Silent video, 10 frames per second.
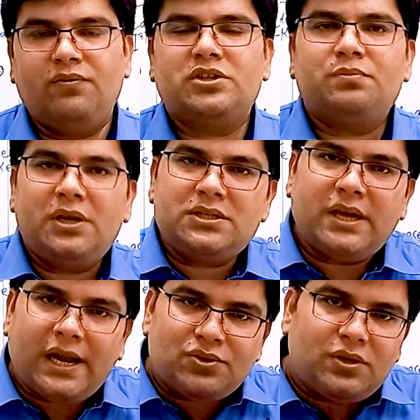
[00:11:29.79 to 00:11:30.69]
which means
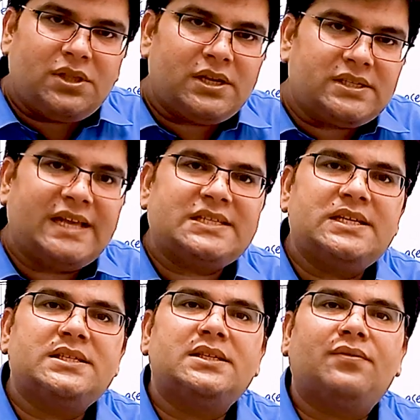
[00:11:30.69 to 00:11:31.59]
gradually there is less
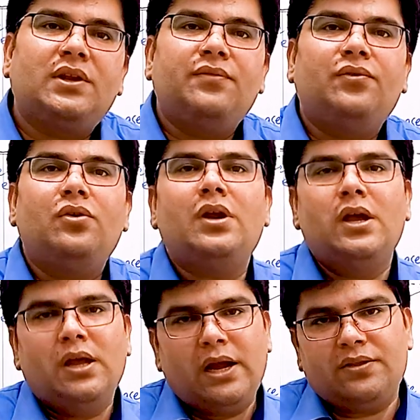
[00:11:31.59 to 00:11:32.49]
synthesis of T4
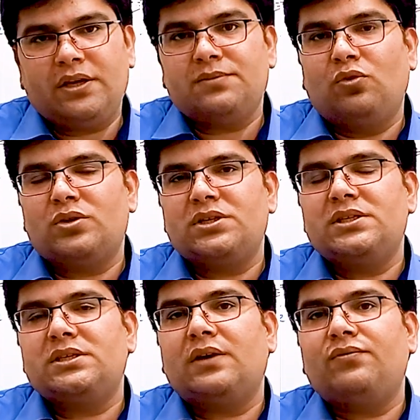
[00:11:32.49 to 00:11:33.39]
and there is more
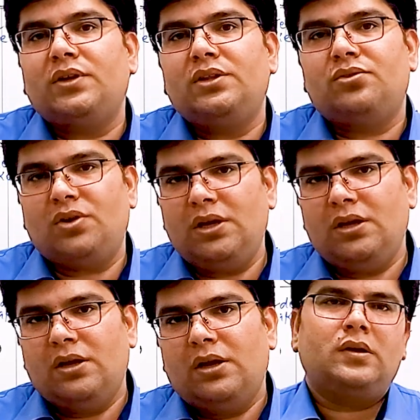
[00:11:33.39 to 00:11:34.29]
synthesis of
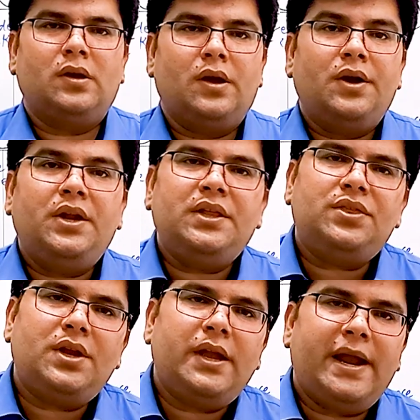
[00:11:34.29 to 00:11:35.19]
T3.
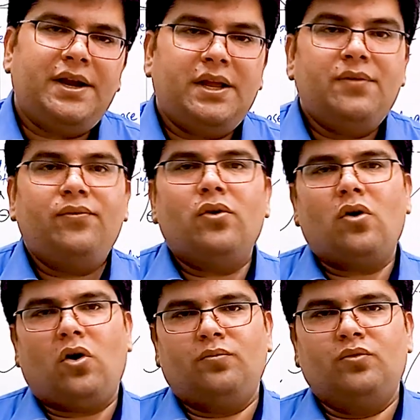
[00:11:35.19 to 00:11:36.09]
T3 and T4
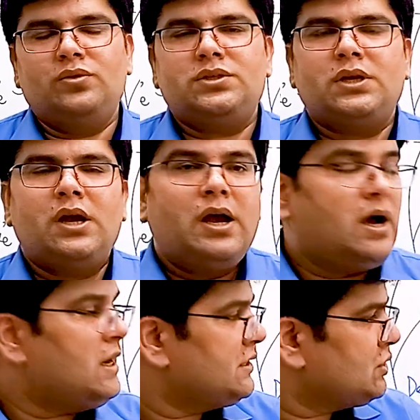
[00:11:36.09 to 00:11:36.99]
hormones
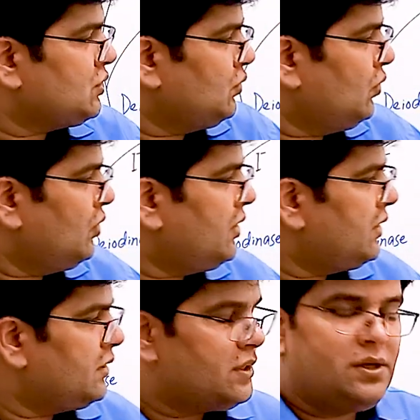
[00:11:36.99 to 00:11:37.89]
are
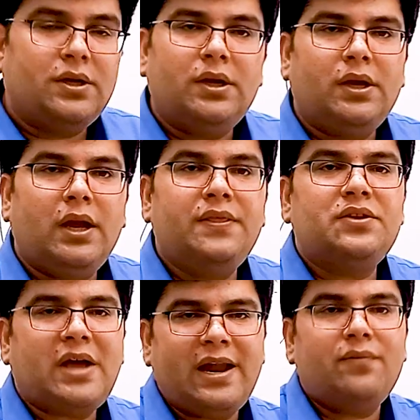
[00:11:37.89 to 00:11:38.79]
stored in
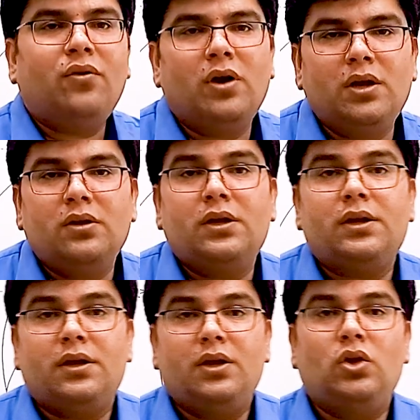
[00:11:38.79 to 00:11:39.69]
the thyroid
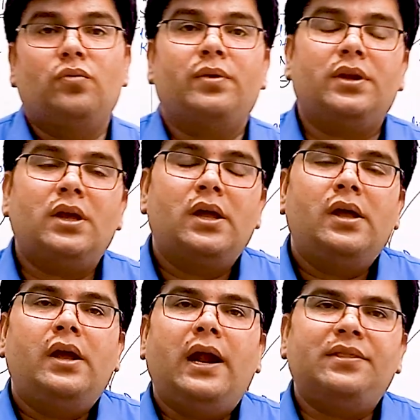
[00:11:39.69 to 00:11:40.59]
follicular lumen,
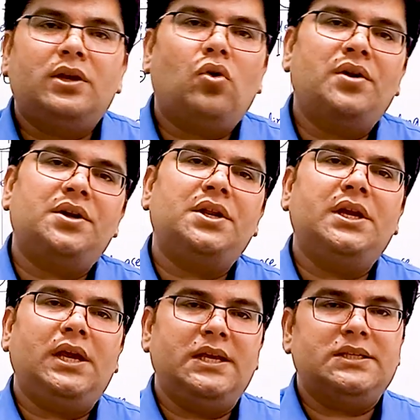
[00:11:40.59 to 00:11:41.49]
and the
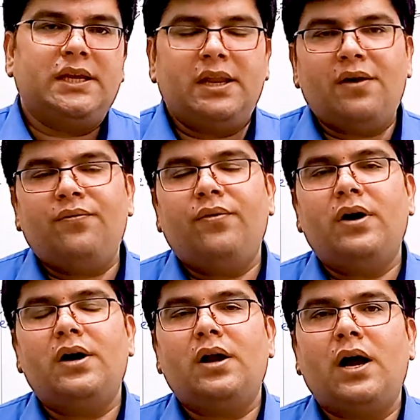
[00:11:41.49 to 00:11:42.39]
quantity is enough
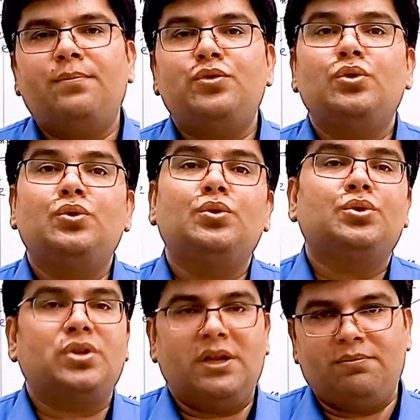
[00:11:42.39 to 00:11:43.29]
for up to
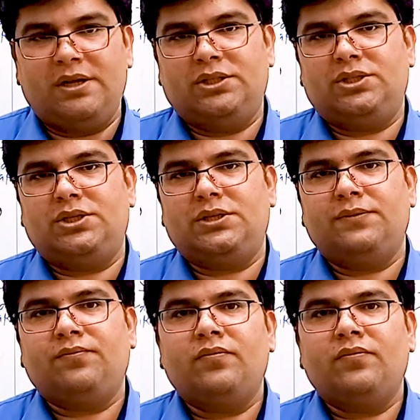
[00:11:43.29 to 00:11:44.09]
2 to 3 months.